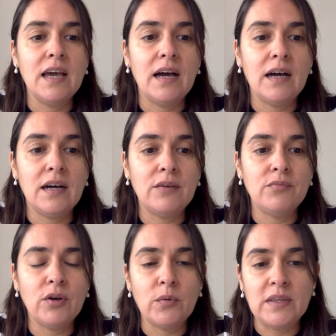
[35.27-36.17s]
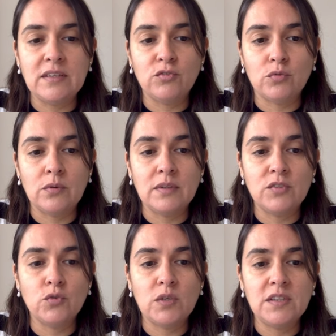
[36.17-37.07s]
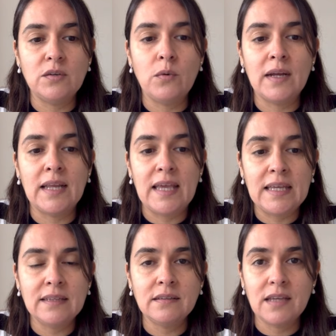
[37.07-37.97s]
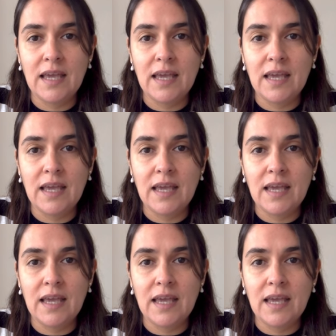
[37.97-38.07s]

Following this rule is 21n,